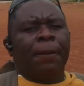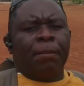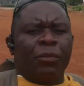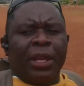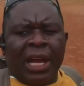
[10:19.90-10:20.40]

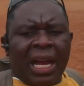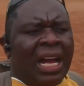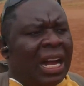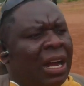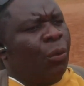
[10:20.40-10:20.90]
uh,
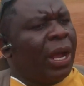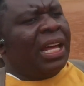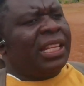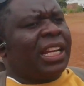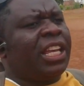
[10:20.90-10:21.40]
where the
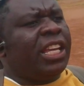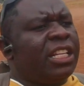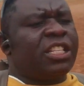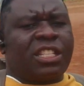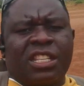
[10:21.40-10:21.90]

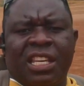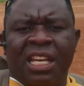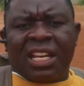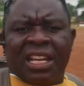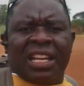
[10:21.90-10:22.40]
kids
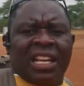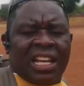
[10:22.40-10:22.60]
a